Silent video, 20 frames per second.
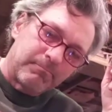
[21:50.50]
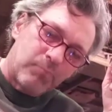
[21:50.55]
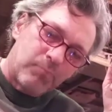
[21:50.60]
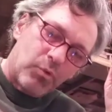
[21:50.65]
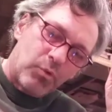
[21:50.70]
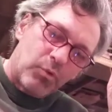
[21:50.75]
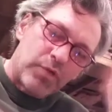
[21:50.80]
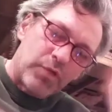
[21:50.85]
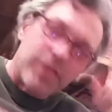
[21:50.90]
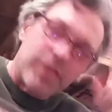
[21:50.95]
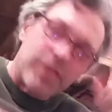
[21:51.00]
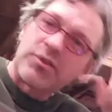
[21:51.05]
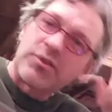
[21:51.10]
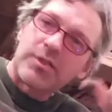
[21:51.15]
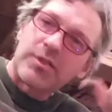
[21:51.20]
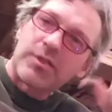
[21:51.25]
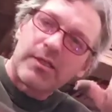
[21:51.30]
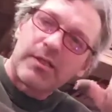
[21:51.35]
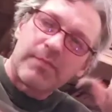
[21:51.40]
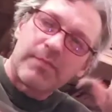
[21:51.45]
which I just
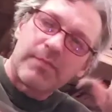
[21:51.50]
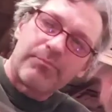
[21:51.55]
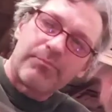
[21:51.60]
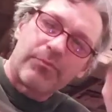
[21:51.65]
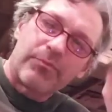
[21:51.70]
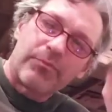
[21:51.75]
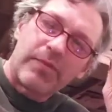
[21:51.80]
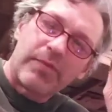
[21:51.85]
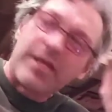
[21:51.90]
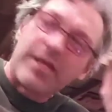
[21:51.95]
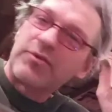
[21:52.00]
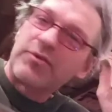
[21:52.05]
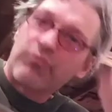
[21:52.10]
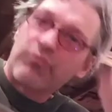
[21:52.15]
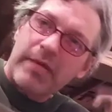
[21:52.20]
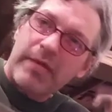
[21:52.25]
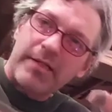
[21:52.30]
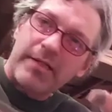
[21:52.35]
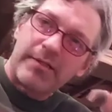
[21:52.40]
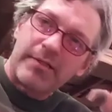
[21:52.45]
think is
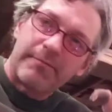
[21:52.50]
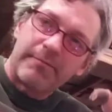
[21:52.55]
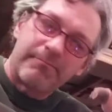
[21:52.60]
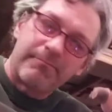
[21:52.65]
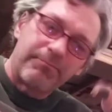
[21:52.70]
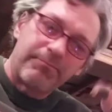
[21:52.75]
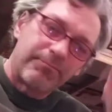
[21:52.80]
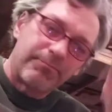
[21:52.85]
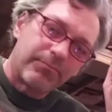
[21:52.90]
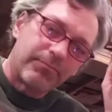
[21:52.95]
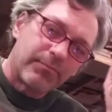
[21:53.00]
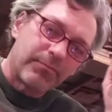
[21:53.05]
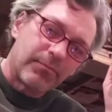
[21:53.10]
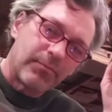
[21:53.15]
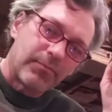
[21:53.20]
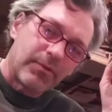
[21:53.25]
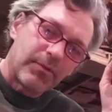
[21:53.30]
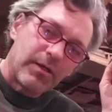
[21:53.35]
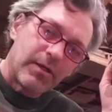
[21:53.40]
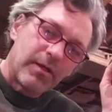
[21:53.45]
great.
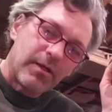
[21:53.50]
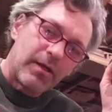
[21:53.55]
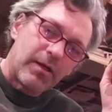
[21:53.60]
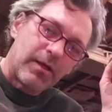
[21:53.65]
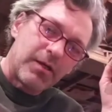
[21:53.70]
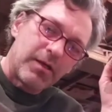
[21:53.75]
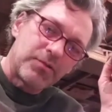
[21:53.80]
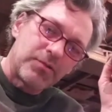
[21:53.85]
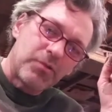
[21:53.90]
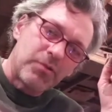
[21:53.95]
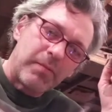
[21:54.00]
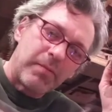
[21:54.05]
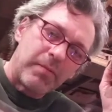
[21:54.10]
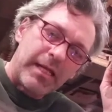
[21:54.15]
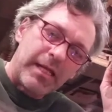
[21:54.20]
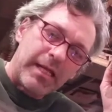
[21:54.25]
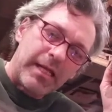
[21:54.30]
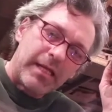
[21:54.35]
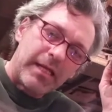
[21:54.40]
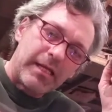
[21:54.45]
Uh, so many
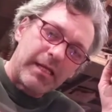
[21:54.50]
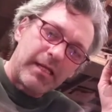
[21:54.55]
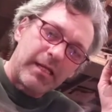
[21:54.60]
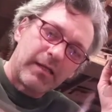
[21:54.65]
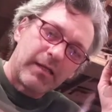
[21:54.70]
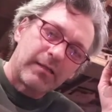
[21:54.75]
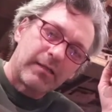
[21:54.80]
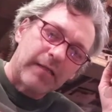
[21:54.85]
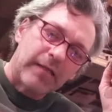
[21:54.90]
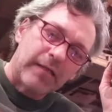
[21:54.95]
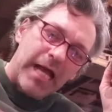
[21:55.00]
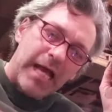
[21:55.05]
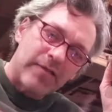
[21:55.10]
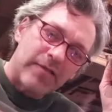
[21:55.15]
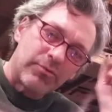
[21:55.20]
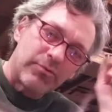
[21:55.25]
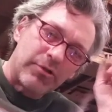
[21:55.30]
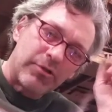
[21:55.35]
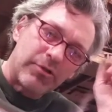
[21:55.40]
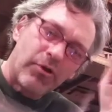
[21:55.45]

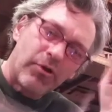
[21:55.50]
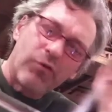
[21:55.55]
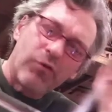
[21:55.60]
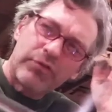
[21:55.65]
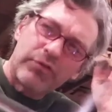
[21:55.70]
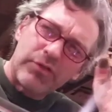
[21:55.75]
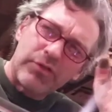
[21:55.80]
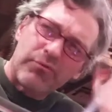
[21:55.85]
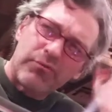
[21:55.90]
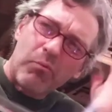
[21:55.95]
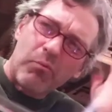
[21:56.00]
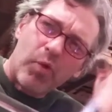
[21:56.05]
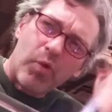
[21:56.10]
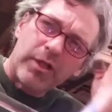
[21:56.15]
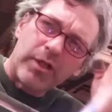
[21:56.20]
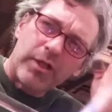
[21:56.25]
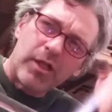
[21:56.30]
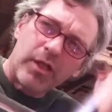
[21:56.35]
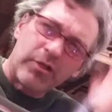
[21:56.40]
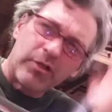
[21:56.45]
glass, when you go just from
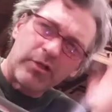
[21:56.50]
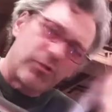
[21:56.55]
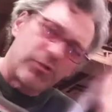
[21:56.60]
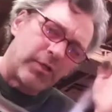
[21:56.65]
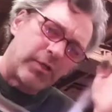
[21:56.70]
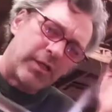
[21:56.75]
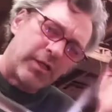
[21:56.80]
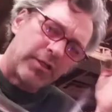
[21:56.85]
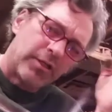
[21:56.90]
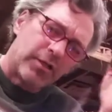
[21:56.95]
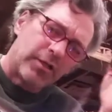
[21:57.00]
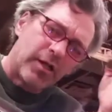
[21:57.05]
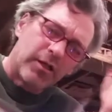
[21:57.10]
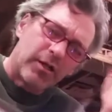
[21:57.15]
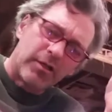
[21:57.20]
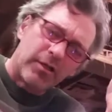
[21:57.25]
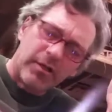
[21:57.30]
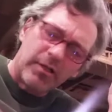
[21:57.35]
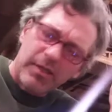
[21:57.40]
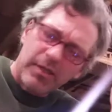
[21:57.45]
one color to another
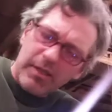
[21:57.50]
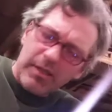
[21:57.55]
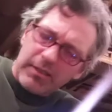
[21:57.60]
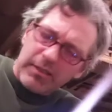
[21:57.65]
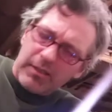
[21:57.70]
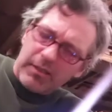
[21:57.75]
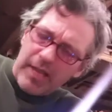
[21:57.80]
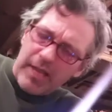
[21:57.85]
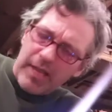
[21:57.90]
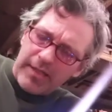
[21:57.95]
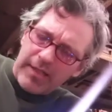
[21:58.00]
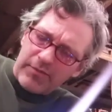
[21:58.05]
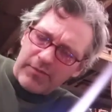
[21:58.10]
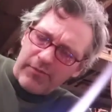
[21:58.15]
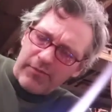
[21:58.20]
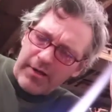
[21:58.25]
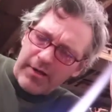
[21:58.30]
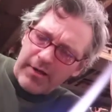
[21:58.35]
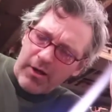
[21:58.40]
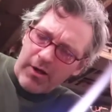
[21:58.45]
color, the line is
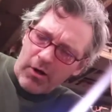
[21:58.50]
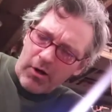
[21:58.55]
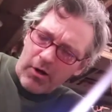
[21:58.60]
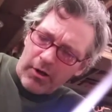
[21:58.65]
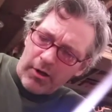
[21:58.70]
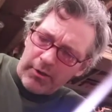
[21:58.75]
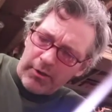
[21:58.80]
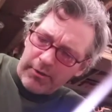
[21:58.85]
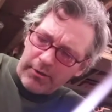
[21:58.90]
very hard.